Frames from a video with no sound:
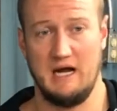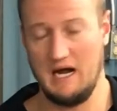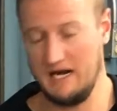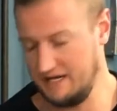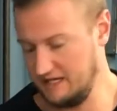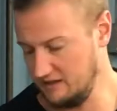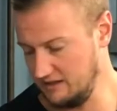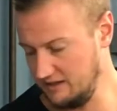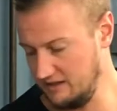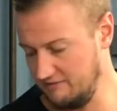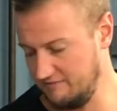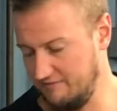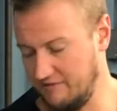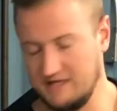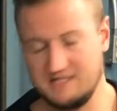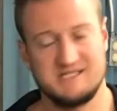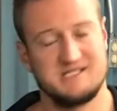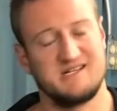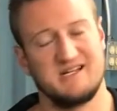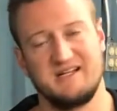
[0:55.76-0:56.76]
I can leave
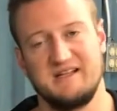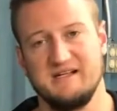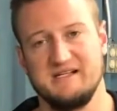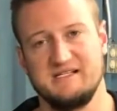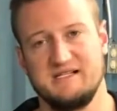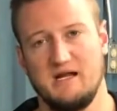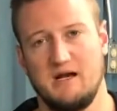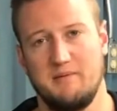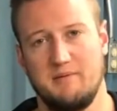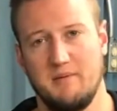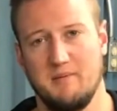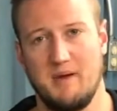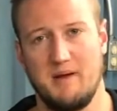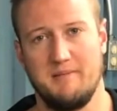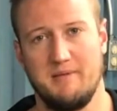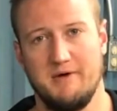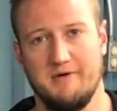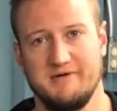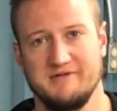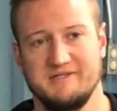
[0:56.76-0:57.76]
vices like this set up in
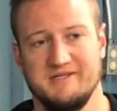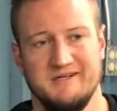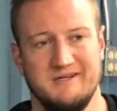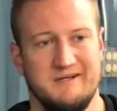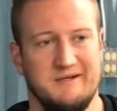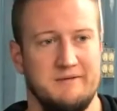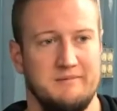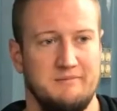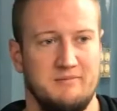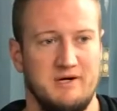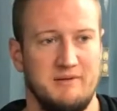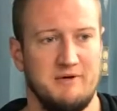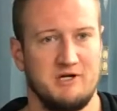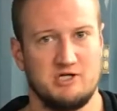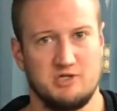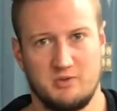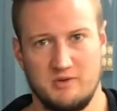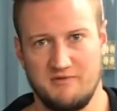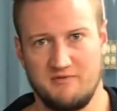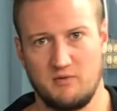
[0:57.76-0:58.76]
my mills pretty
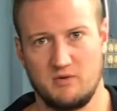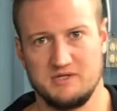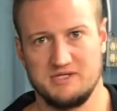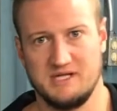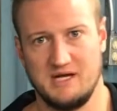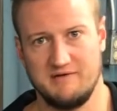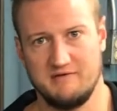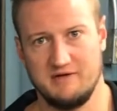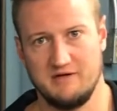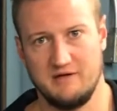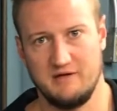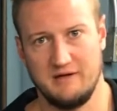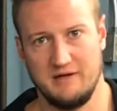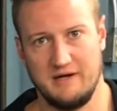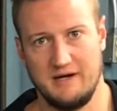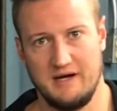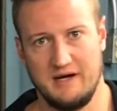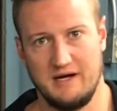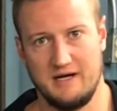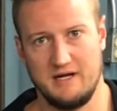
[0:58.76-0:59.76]
much twenty-four seven,
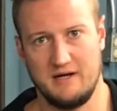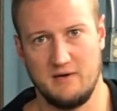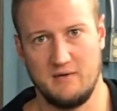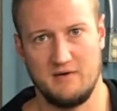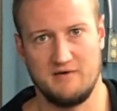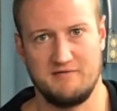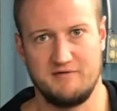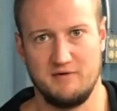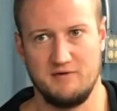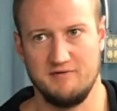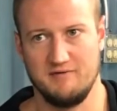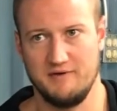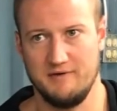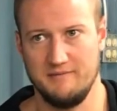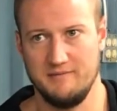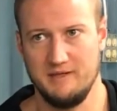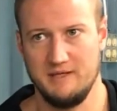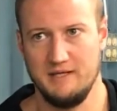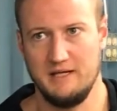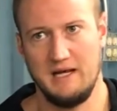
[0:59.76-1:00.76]
uh, you know, on a few of
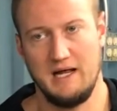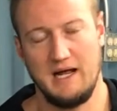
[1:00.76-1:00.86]
them,